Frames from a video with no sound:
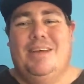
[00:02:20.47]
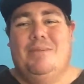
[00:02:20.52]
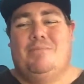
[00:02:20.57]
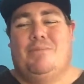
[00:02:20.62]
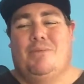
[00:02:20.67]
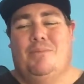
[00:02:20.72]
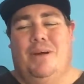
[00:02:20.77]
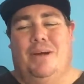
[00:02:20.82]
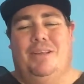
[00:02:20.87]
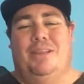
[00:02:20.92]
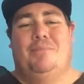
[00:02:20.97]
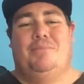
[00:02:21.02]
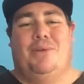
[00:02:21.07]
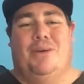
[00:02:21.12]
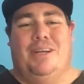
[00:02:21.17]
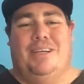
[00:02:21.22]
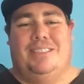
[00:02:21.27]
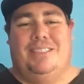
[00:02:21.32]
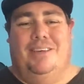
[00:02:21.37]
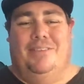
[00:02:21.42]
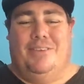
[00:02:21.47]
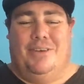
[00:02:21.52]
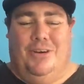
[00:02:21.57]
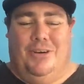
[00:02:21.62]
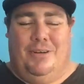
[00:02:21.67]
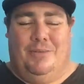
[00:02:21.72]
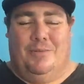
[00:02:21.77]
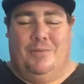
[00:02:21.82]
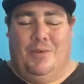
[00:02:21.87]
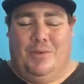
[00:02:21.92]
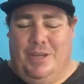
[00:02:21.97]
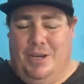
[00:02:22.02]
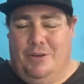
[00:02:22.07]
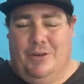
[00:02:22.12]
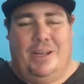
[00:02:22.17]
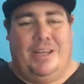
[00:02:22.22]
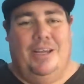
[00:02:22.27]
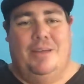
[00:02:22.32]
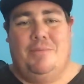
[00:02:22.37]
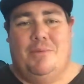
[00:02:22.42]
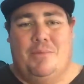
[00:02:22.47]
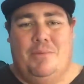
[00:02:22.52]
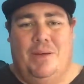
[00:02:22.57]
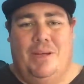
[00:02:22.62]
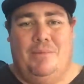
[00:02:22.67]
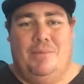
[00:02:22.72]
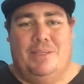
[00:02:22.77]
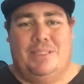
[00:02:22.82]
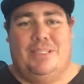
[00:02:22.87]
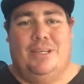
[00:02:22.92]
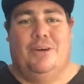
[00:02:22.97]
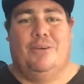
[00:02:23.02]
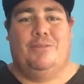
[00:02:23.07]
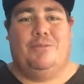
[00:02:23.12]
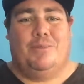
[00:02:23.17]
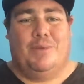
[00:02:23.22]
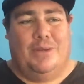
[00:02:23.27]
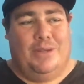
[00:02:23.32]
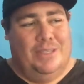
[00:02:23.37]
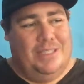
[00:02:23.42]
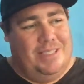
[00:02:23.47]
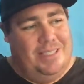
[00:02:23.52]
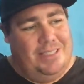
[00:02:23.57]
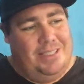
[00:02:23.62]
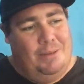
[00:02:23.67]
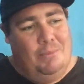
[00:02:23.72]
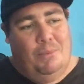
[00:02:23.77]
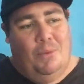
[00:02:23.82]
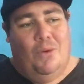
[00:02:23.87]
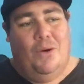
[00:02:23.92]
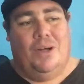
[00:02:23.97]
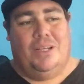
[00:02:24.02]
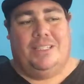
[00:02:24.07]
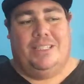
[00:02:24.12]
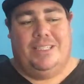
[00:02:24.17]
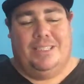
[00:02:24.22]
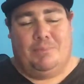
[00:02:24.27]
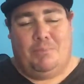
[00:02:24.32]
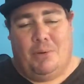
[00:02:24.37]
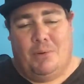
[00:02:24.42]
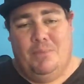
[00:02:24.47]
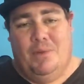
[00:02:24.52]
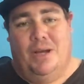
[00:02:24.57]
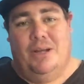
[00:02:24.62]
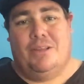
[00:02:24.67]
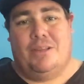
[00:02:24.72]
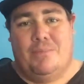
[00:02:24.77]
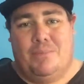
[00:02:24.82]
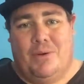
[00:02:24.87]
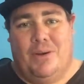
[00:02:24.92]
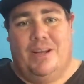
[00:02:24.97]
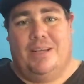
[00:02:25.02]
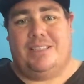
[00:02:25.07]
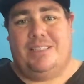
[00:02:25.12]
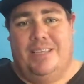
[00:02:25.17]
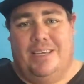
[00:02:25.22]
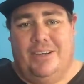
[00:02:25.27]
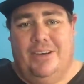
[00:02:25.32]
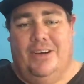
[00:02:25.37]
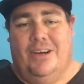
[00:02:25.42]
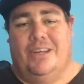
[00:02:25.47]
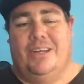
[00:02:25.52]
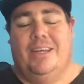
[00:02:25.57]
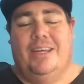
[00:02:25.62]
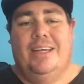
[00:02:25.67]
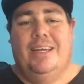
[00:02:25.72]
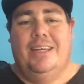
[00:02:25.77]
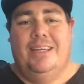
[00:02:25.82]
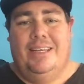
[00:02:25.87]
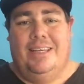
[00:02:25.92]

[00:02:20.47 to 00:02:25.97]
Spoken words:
Promote the products you've got. I'm going to repeat myself because it's important. Just promote the products you've got.